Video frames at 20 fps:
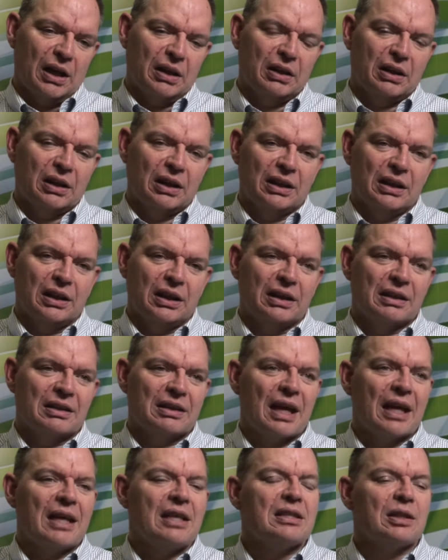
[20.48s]
the
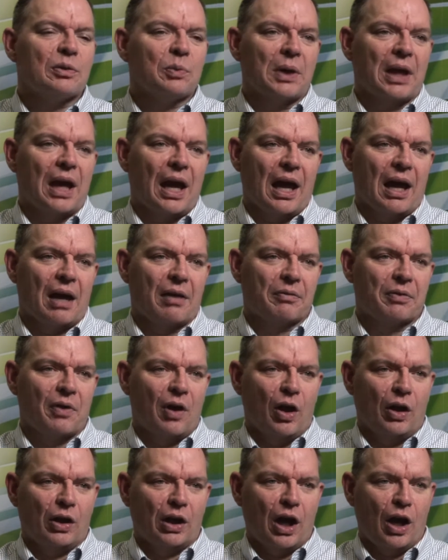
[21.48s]
data we have
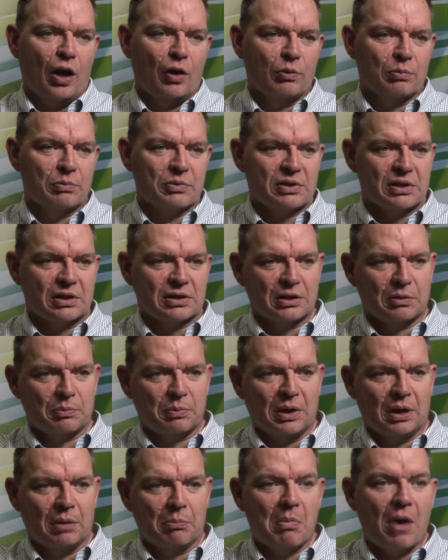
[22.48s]
on homes that are
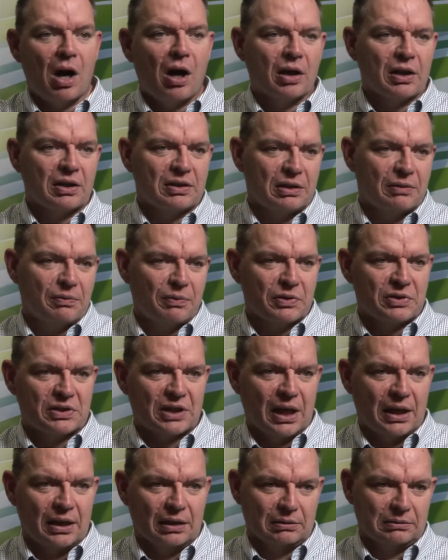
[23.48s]
being marketed for
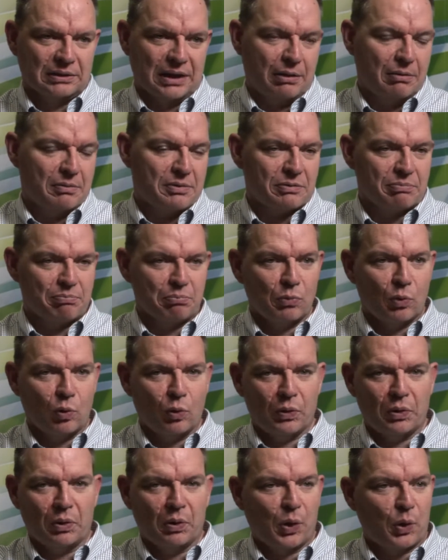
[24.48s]
sale. Now, it was more
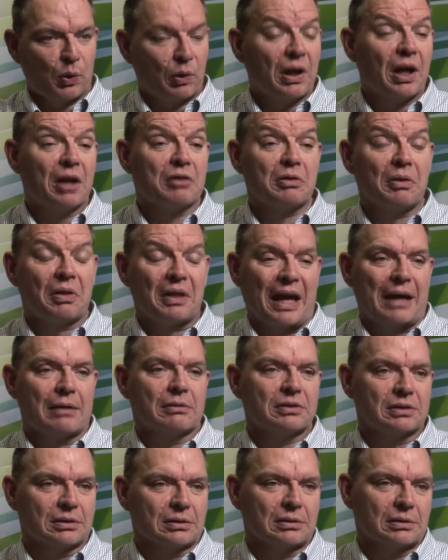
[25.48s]
than
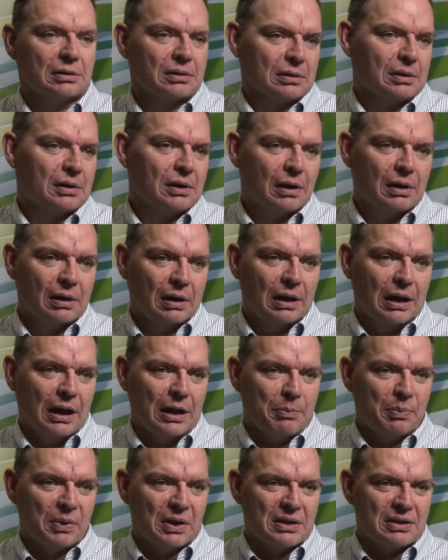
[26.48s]
300,000
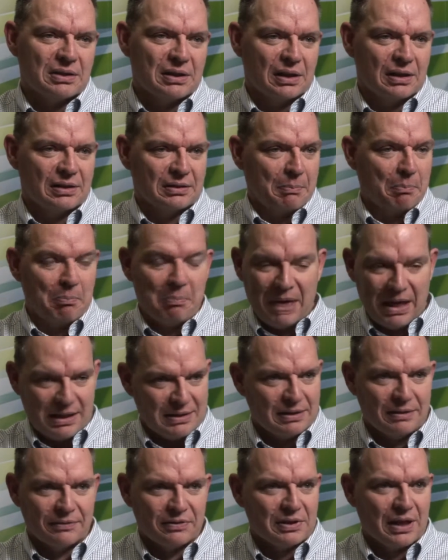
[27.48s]
EPCs, a
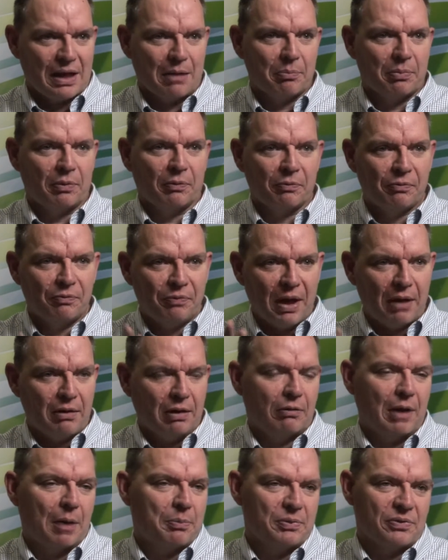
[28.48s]
massive sample, very
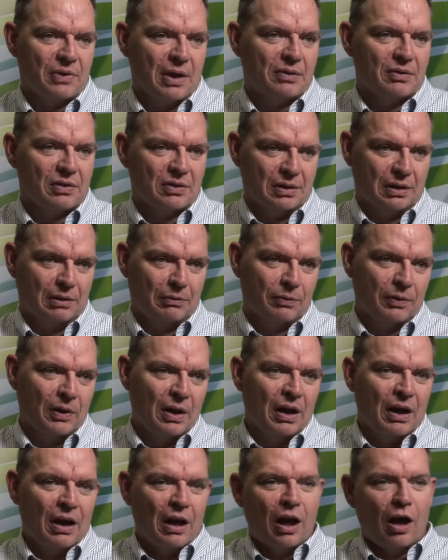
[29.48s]
representative
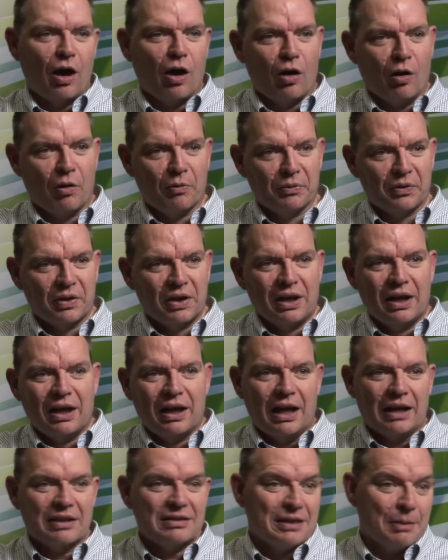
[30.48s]
of
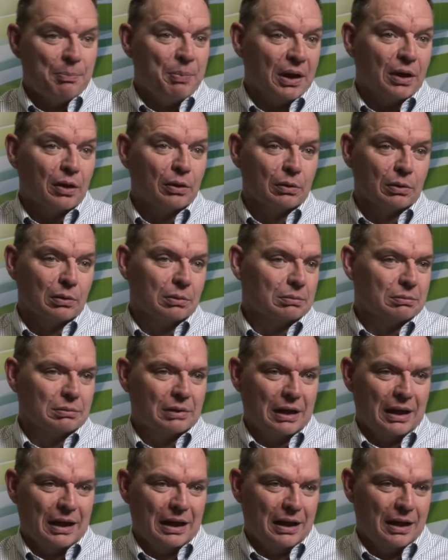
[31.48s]
a typical
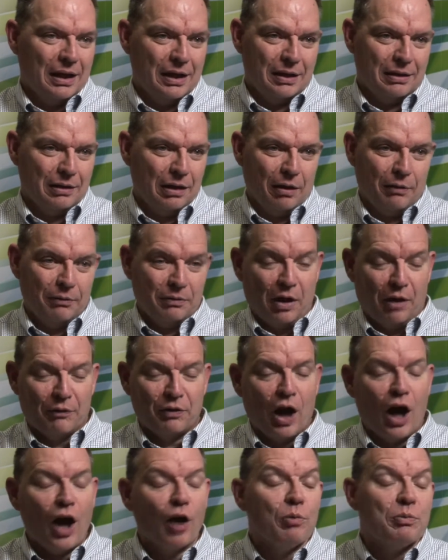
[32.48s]
of the
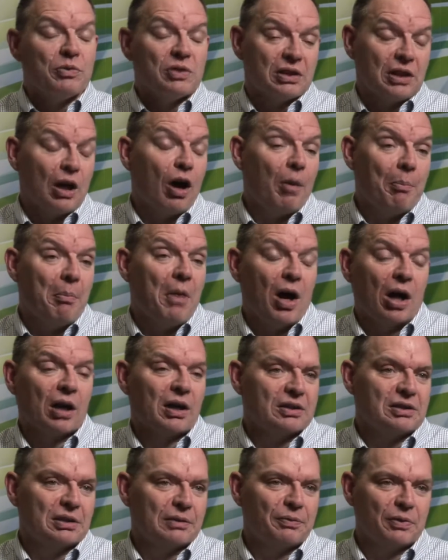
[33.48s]
homes that are
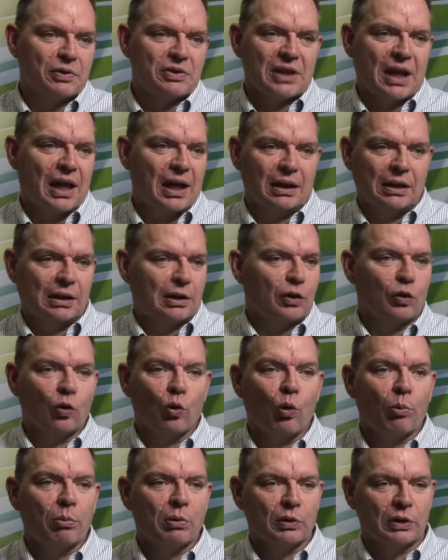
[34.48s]
marketed for sale in a
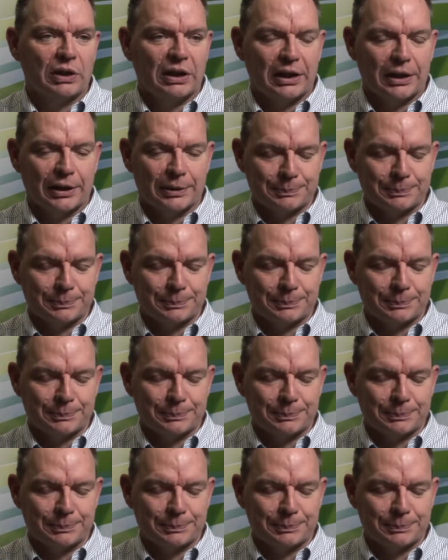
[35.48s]
normal year.